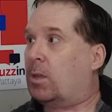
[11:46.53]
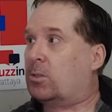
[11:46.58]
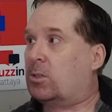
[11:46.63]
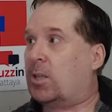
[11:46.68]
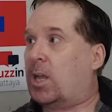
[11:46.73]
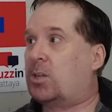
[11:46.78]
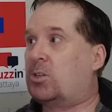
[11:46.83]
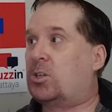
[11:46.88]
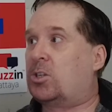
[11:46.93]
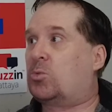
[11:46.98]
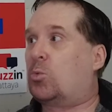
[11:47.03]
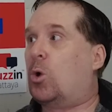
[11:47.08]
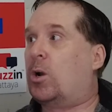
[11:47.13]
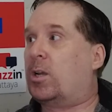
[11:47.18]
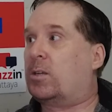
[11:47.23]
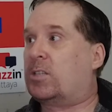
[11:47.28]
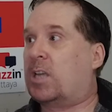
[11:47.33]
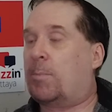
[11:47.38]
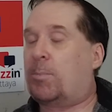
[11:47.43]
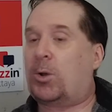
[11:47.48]
So that's just one
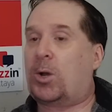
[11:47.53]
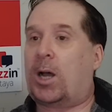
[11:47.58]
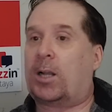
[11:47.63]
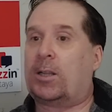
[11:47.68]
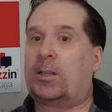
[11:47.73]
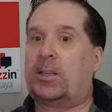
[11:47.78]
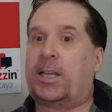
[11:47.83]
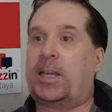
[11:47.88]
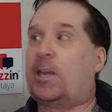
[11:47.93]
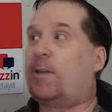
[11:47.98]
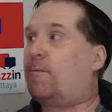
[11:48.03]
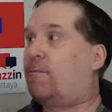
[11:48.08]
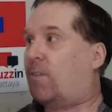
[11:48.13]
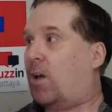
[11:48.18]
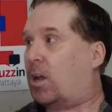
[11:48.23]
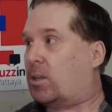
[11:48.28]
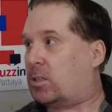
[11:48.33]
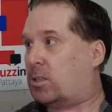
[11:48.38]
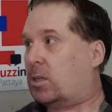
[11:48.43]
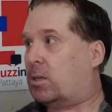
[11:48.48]
example. A leaky
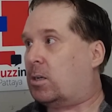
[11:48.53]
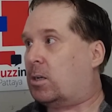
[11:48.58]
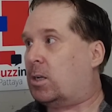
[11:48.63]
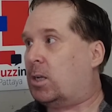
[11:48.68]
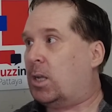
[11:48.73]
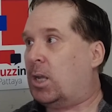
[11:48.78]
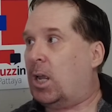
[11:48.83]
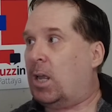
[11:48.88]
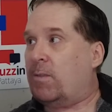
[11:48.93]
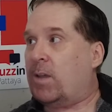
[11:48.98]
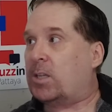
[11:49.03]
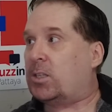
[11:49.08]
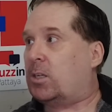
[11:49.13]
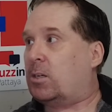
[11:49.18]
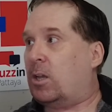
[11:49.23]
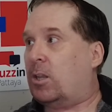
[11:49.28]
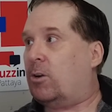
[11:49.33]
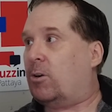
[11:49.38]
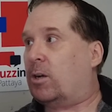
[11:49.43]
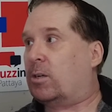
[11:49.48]
faucet. That's
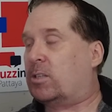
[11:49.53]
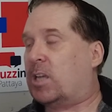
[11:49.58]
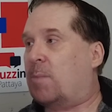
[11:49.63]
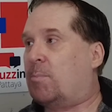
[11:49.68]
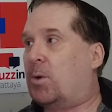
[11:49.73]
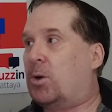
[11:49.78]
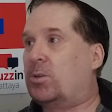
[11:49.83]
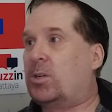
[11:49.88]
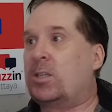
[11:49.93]
another example.